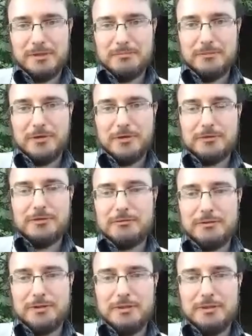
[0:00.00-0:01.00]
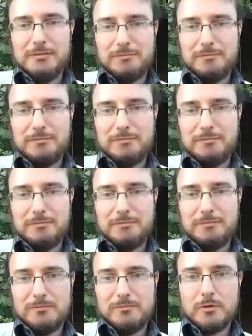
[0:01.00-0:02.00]
mercenary war
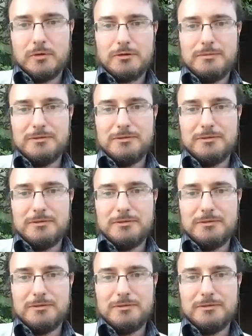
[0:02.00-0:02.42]
criminal